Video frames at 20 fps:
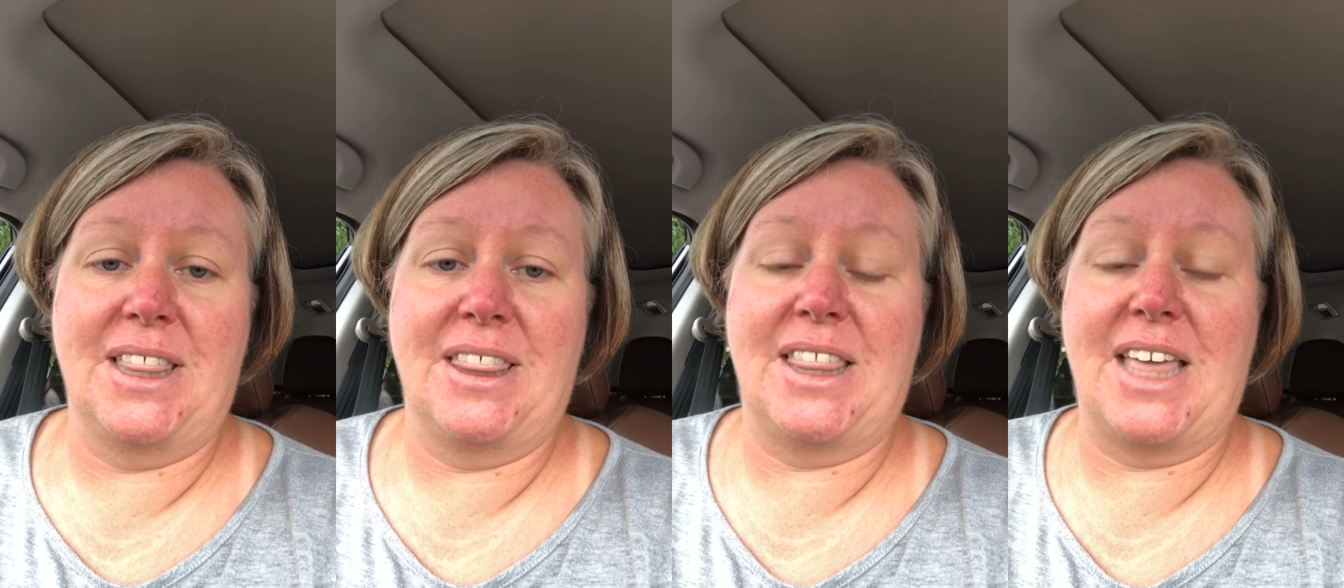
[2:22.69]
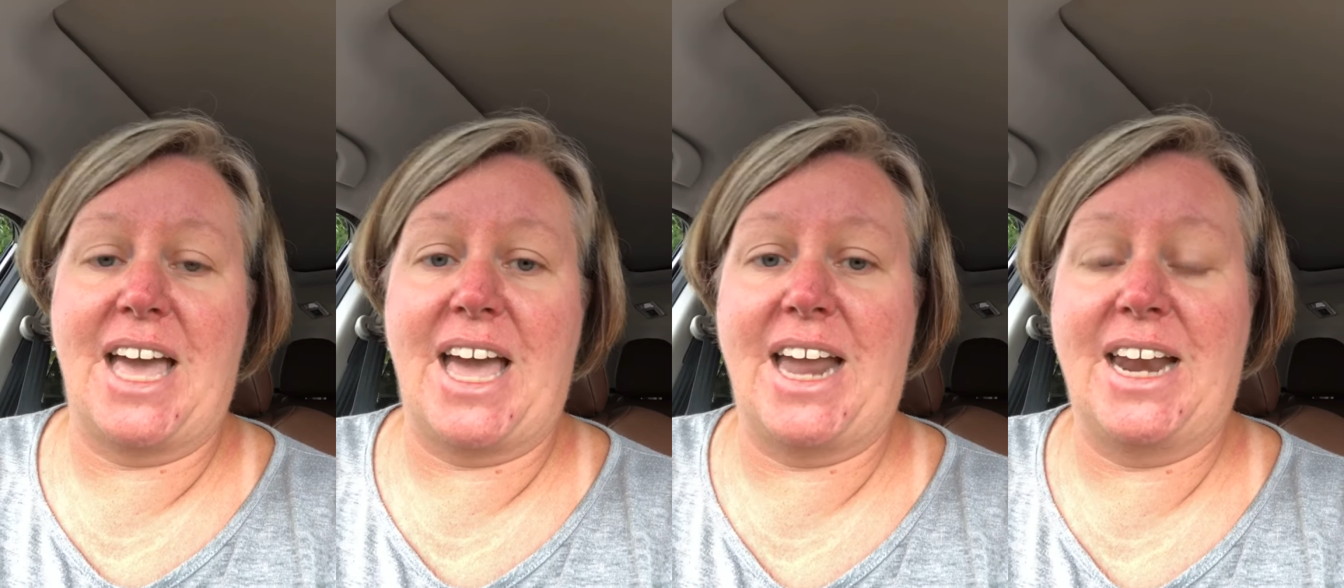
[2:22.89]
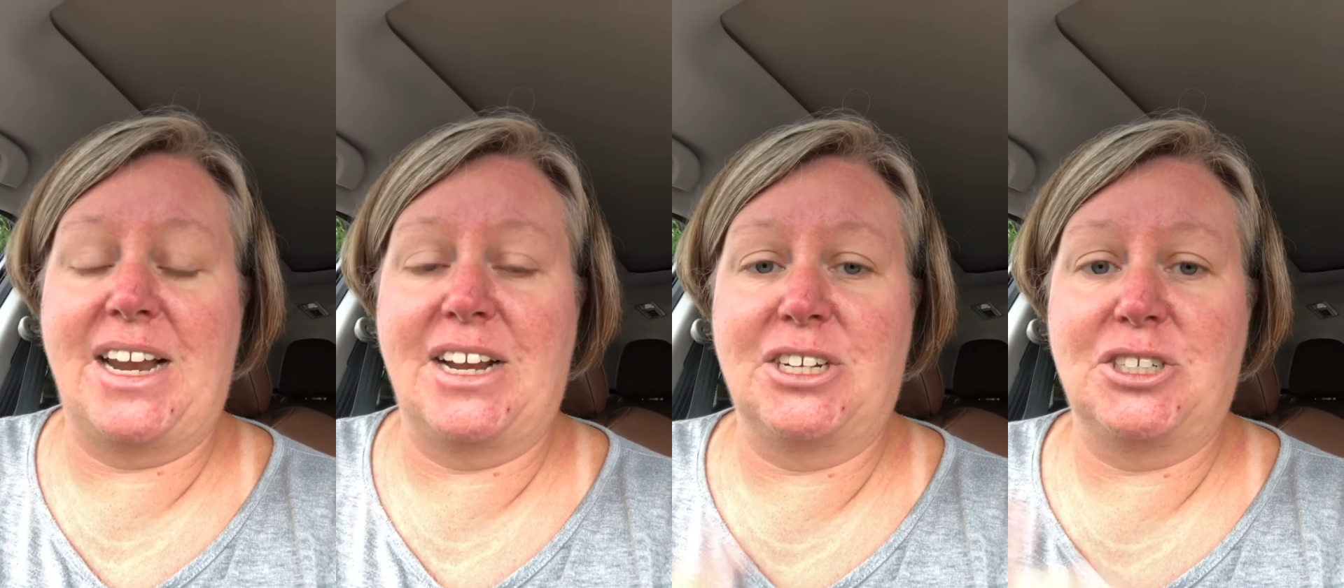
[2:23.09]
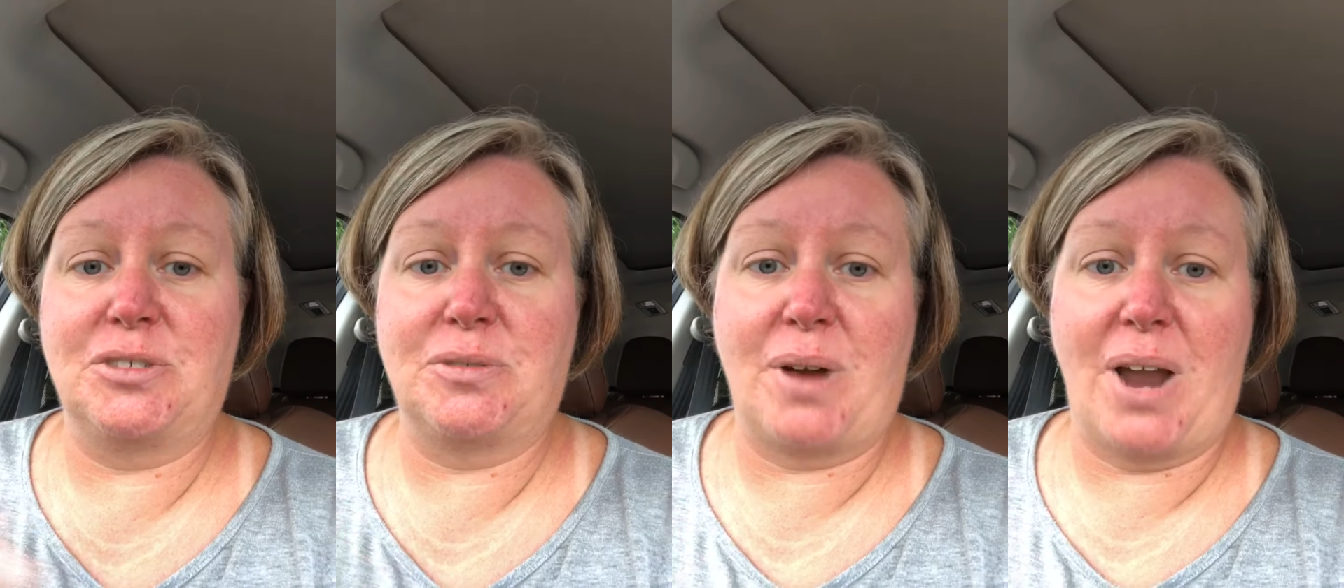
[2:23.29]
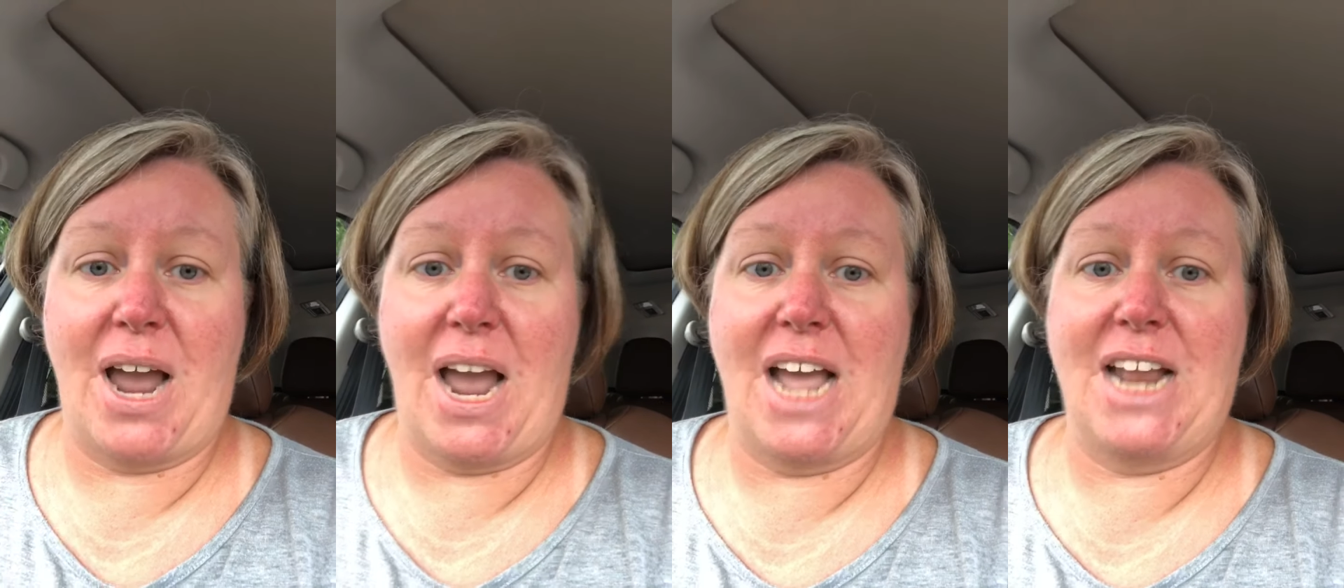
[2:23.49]
that
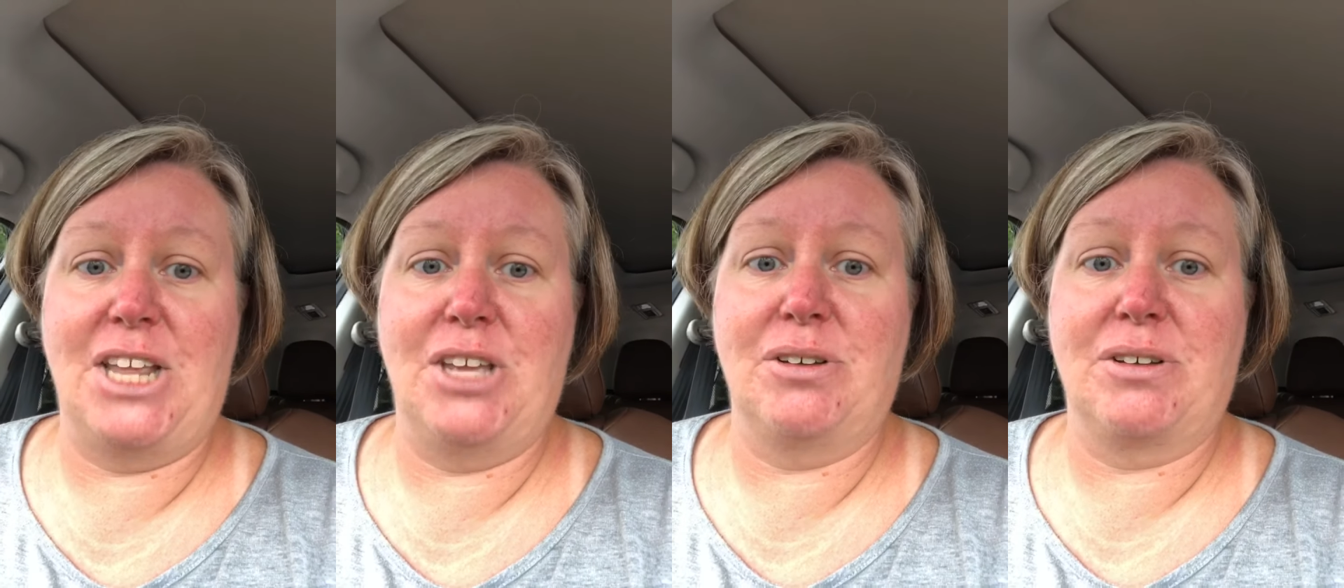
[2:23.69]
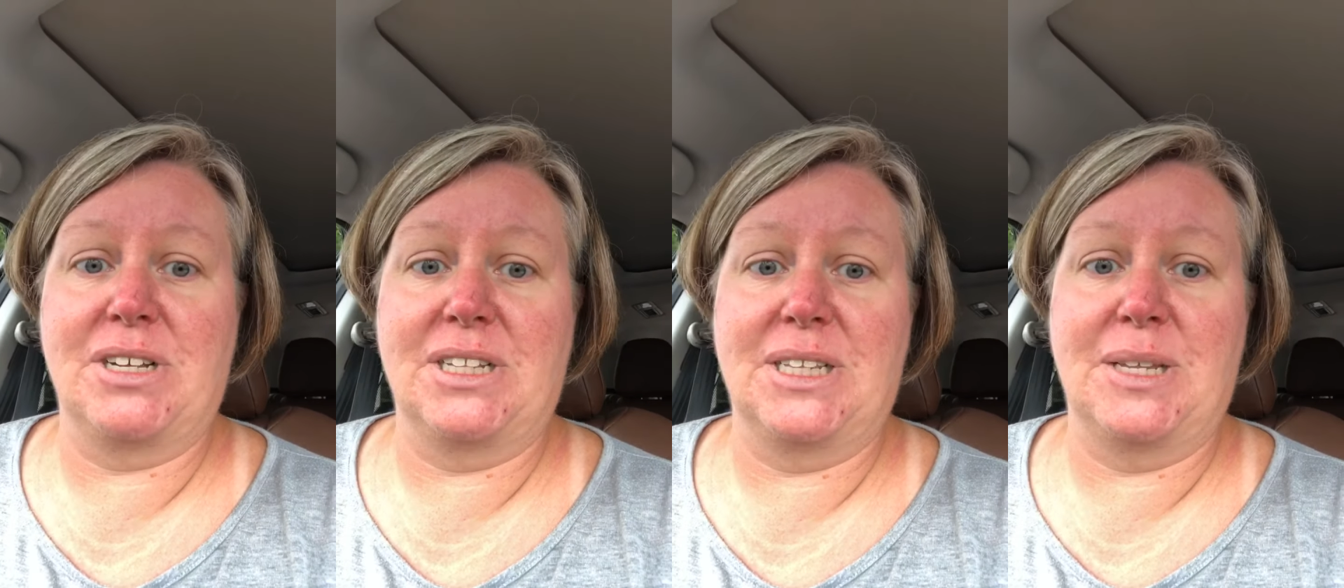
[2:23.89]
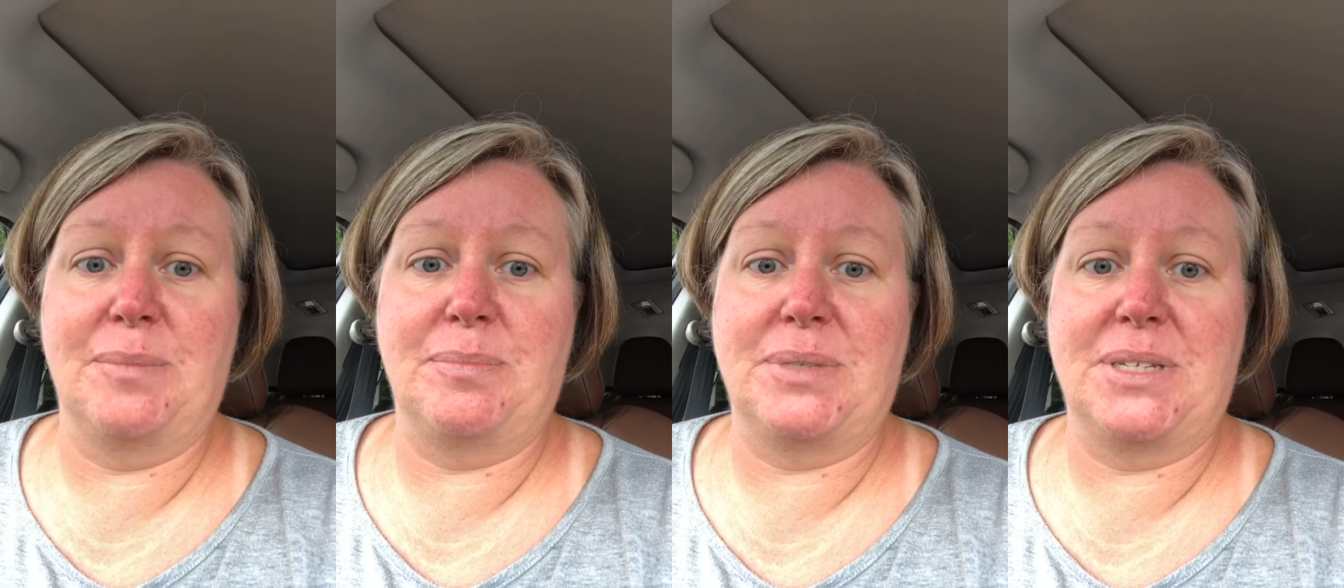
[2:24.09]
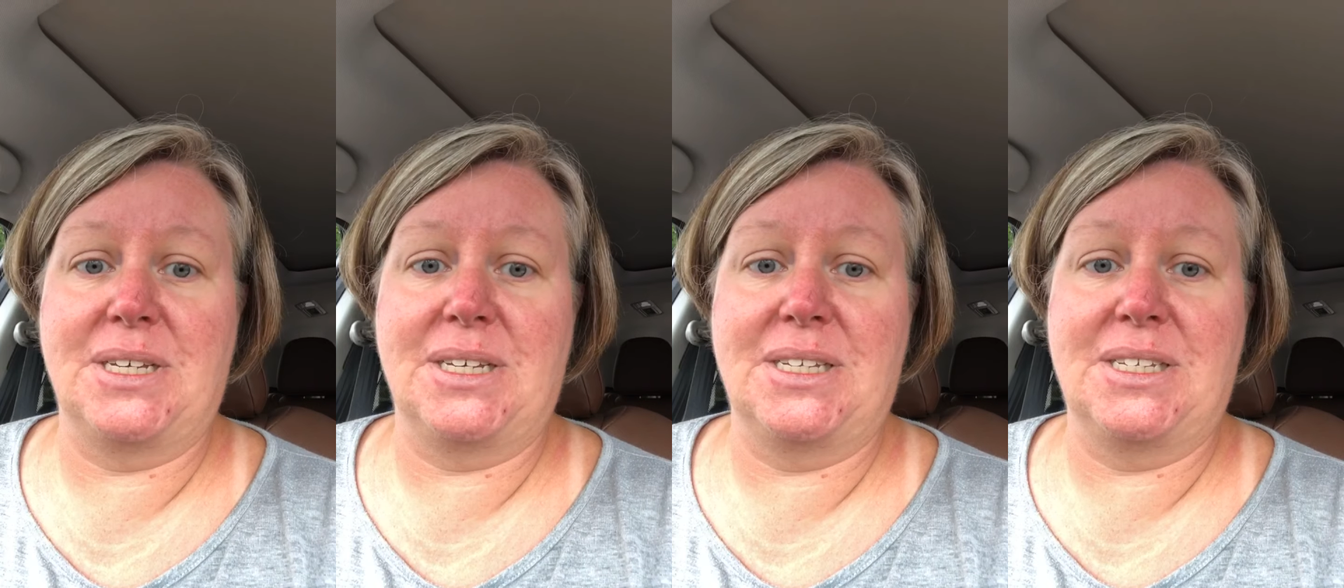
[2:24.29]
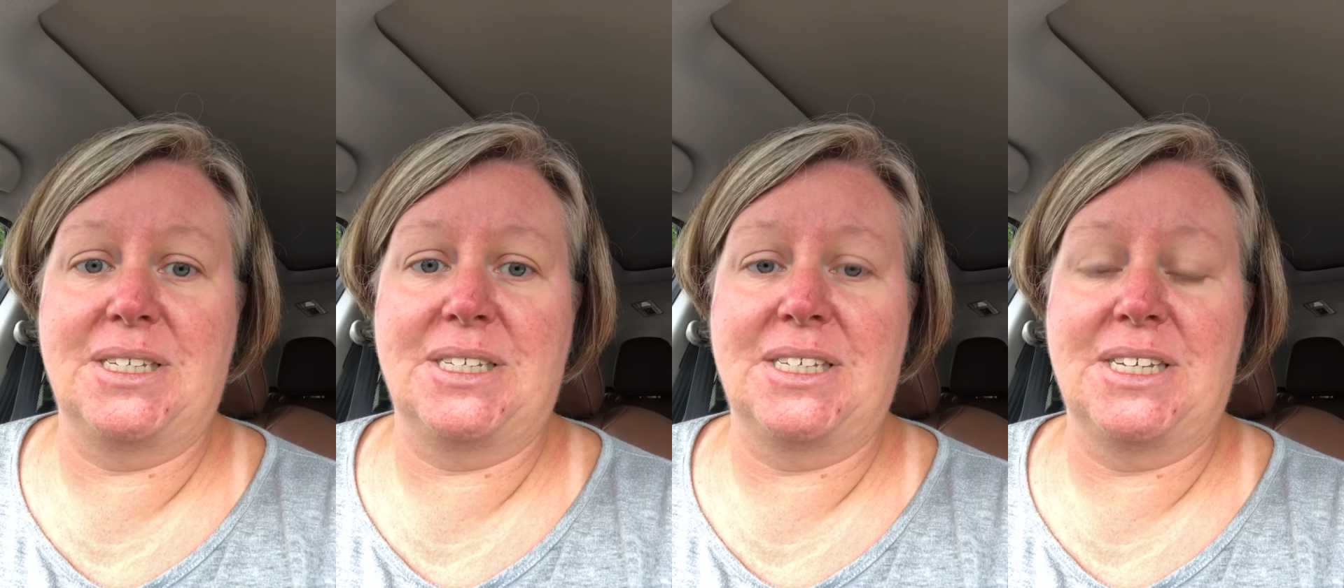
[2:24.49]
dried
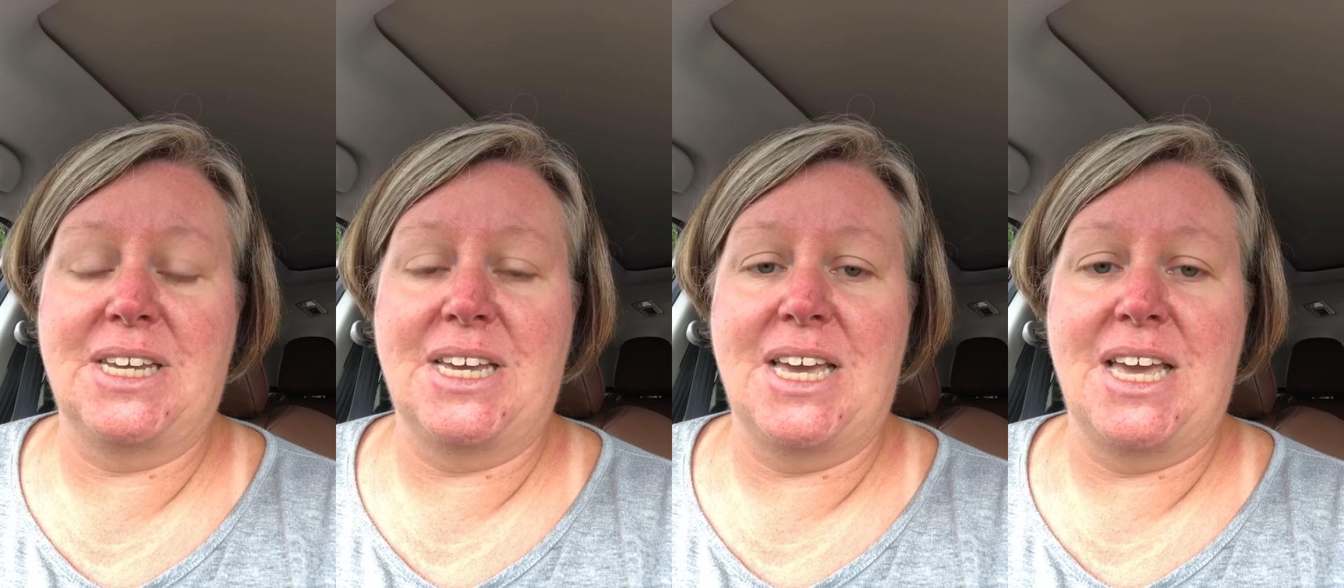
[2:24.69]
eucalyptus,